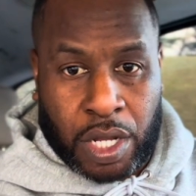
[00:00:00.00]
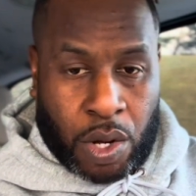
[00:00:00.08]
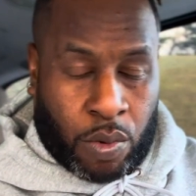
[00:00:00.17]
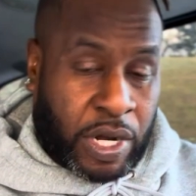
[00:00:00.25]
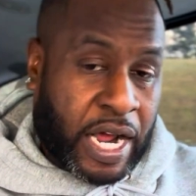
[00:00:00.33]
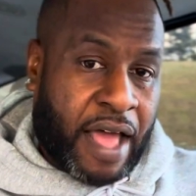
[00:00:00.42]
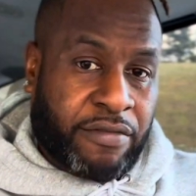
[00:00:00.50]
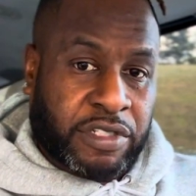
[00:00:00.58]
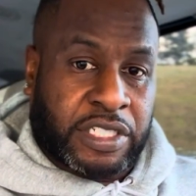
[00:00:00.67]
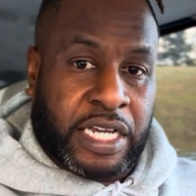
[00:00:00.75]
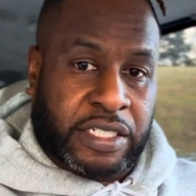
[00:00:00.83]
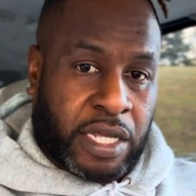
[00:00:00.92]
We're not having
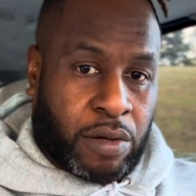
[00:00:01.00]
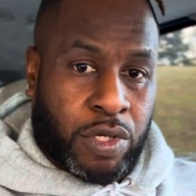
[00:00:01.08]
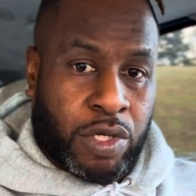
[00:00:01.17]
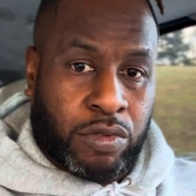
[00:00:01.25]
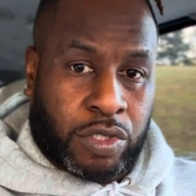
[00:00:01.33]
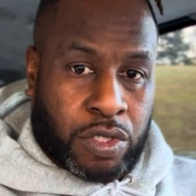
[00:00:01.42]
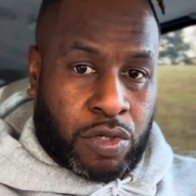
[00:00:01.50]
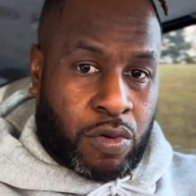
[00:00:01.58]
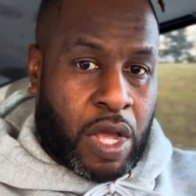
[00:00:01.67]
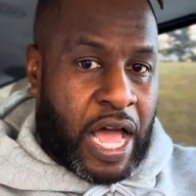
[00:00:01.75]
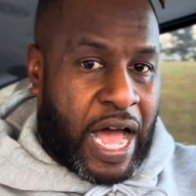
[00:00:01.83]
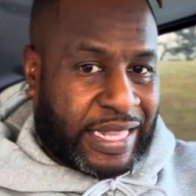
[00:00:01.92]
sex like we used to.
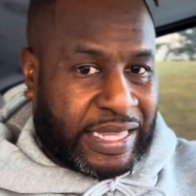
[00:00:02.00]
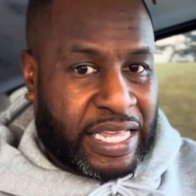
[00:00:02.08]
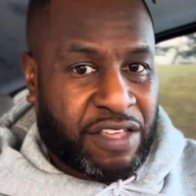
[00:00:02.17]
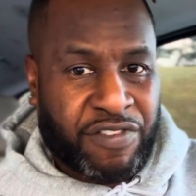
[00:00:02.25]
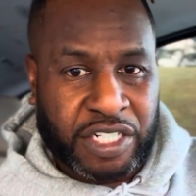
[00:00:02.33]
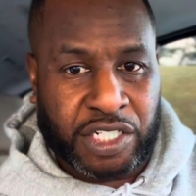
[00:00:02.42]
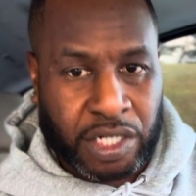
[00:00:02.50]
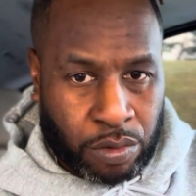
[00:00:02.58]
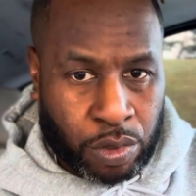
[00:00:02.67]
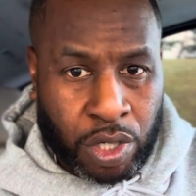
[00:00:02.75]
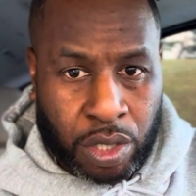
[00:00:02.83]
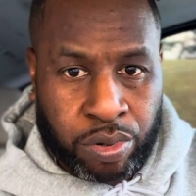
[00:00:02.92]
I think eventually
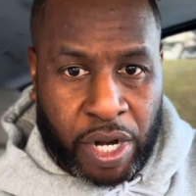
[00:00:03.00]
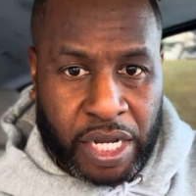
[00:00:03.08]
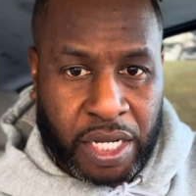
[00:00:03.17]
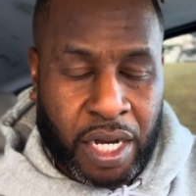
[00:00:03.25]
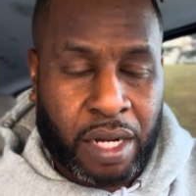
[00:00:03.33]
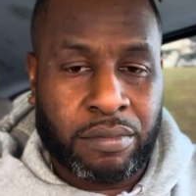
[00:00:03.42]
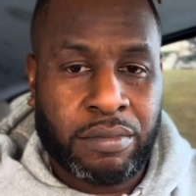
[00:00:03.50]
we're going to break up.